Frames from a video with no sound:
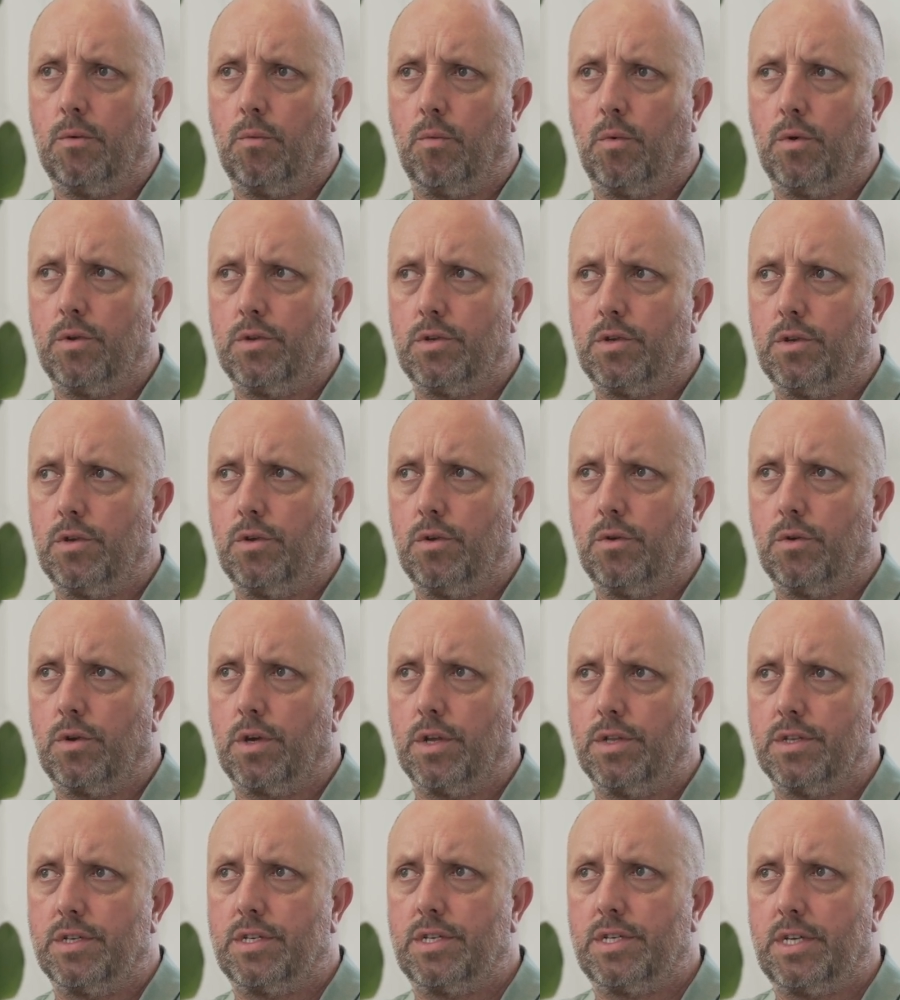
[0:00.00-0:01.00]
would you
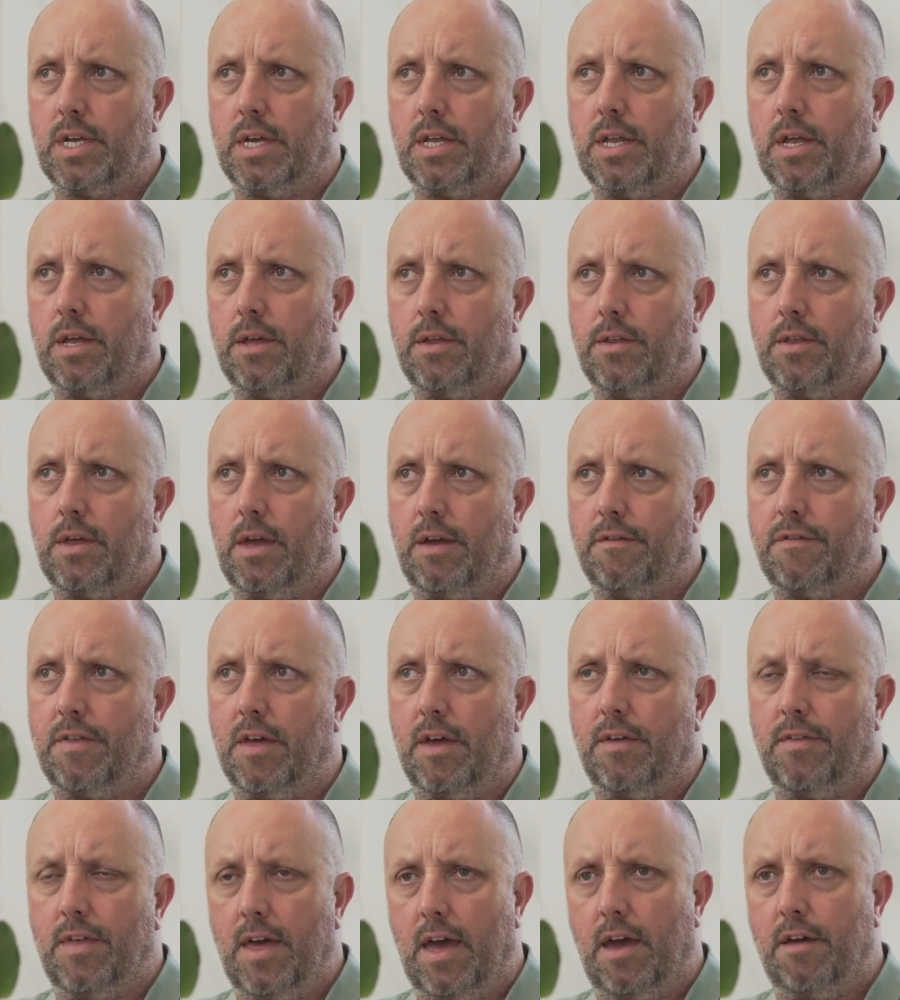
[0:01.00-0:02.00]
consider, if
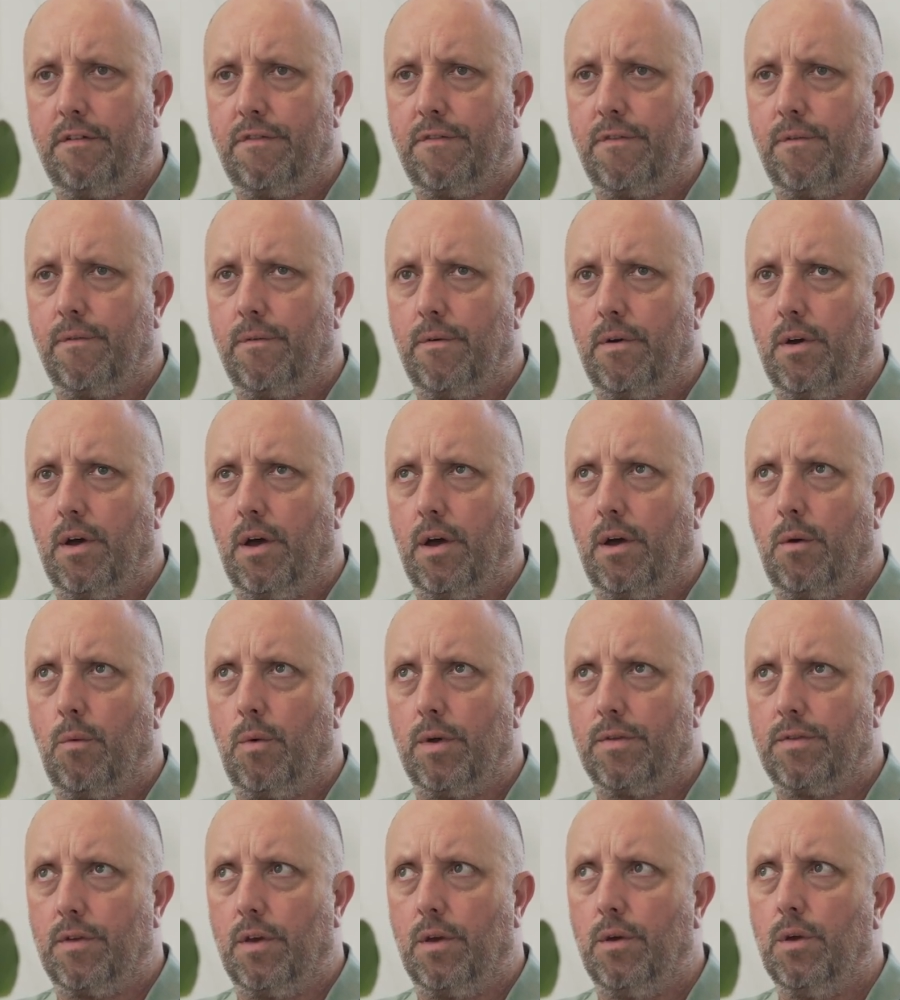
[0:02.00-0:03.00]
they're there
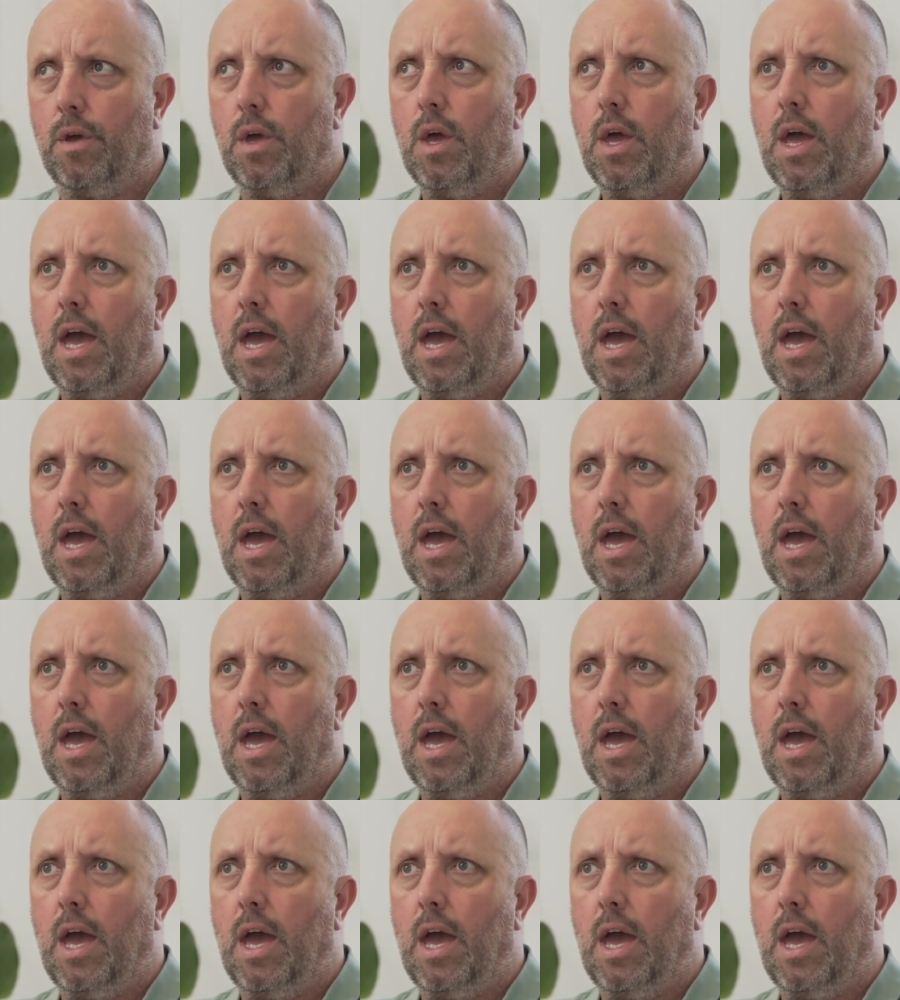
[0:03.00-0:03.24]
with you,